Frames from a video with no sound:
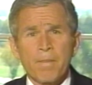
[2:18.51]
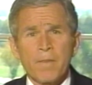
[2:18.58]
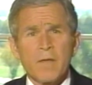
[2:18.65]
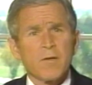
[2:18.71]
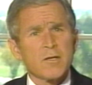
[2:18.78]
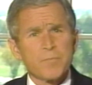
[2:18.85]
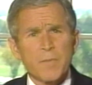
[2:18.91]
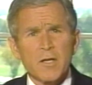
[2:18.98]

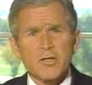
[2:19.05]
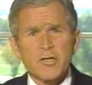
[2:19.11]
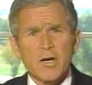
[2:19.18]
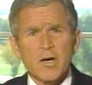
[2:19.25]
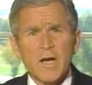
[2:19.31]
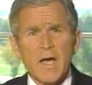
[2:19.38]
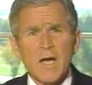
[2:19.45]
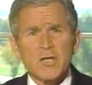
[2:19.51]
This
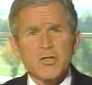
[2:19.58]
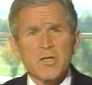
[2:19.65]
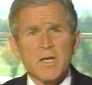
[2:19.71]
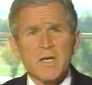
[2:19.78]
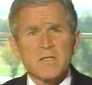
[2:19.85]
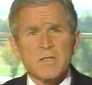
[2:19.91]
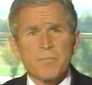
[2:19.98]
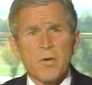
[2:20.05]
military action
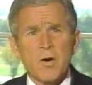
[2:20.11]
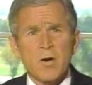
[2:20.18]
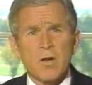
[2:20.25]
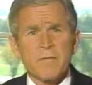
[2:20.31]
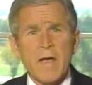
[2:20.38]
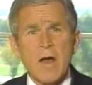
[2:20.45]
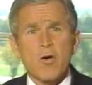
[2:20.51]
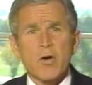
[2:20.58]
is a part
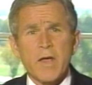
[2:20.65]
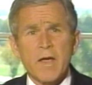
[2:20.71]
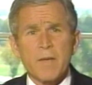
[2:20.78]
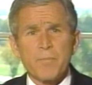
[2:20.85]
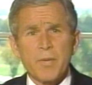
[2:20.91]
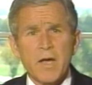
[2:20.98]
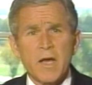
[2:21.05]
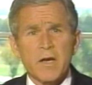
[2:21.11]
of our
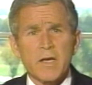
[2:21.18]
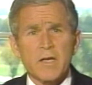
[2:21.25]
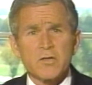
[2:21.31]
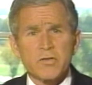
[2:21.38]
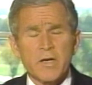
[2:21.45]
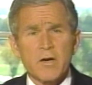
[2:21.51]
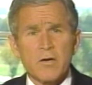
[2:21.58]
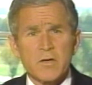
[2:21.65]
campaign against
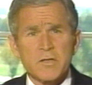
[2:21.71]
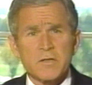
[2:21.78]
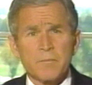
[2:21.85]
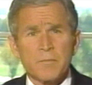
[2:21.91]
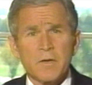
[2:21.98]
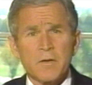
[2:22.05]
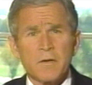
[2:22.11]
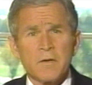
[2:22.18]

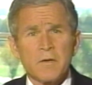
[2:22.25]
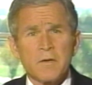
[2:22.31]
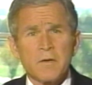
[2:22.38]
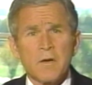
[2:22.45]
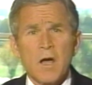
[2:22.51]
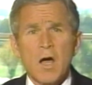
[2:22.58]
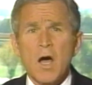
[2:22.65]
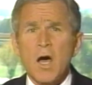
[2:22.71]
terrorism,
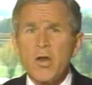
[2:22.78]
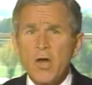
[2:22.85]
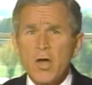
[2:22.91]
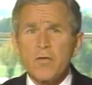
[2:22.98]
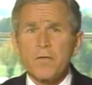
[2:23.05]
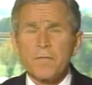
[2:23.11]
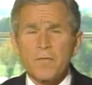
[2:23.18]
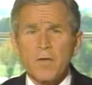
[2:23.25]

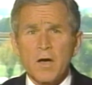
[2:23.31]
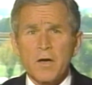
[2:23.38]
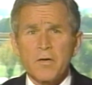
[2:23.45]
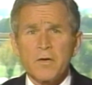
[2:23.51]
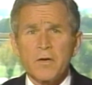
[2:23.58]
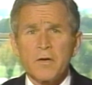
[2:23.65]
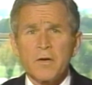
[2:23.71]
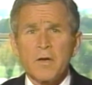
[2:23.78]
another front
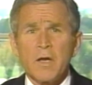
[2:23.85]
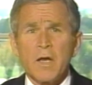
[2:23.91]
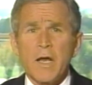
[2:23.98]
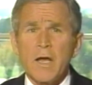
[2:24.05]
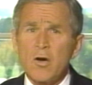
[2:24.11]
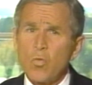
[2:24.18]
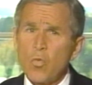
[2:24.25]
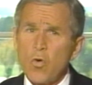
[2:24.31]

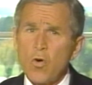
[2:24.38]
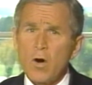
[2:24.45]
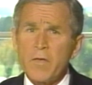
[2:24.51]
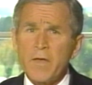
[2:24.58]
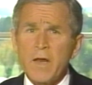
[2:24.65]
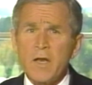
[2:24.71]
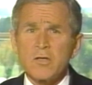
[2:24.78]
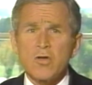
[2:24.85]
in a war
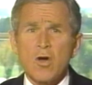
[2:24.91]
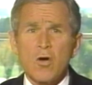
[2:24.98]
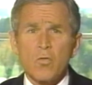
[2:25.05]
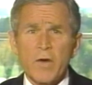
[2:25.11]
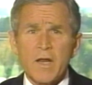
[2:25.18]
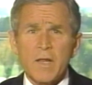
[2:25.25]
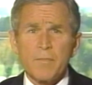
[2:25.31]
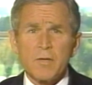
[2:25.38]
that has
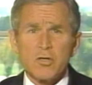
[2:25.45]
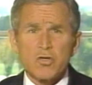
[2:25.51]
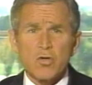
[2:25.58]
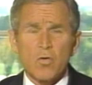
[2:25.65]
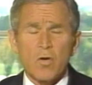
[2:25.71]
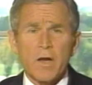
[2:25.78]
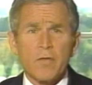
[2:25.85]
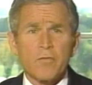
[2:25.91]
already been
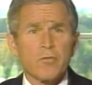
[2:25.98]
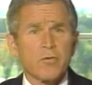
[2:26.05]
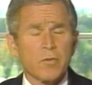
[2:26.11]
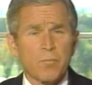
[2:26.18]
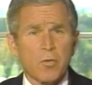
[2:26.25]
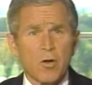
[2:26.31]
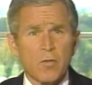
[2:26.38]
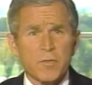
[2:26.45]
joined through
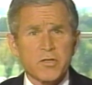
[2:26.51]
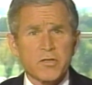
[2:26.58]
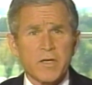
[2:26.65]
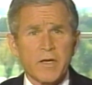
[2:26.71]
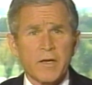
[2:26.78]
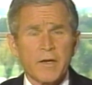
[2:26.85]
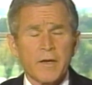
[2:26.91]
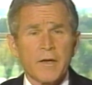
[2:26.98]

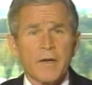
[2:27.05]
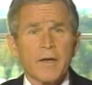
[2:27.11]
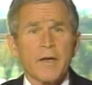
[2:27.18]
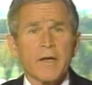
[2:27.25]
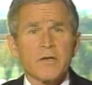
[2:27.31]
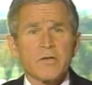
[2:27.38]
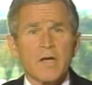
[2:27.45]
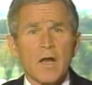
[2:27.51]
diplomacy,
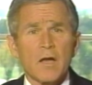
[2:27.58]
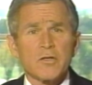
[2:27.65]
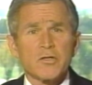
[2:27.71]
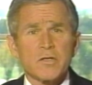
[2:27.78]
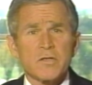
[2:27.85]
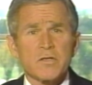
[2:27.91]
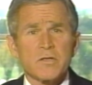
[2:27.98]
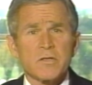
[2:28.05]

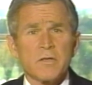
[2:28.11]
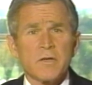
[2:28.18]
intelligence,